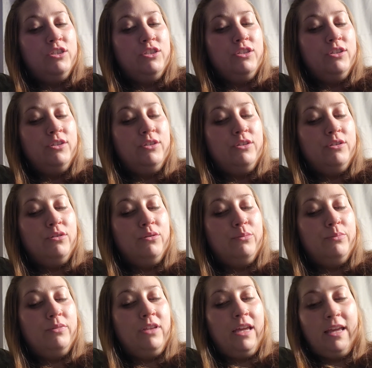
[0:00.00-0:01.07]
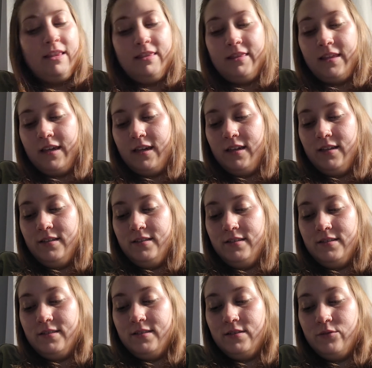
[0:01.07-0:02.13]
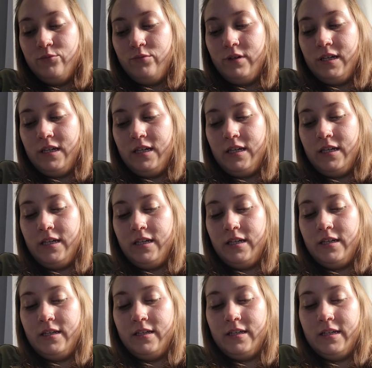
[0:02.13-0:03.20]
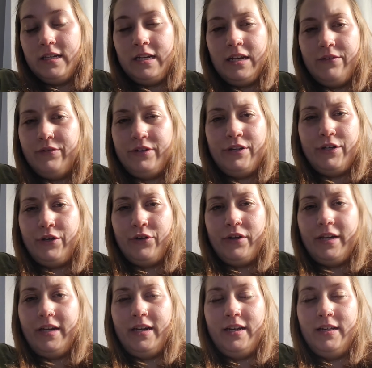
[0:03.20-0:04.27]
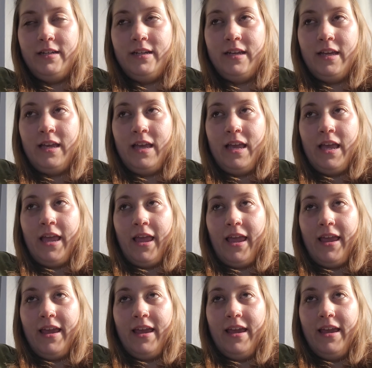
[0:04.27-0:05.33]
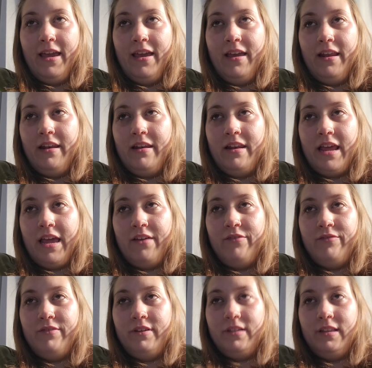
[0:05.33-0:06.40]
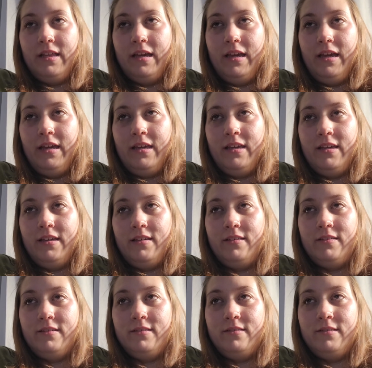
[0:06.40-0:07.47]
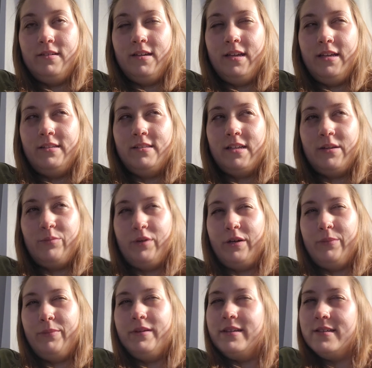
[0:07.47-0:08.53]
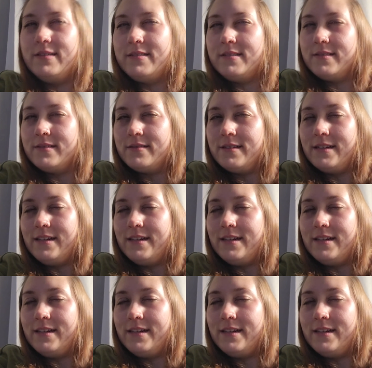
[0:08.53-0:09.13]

to plan things. We can never agree, and I feel like it's on purpose,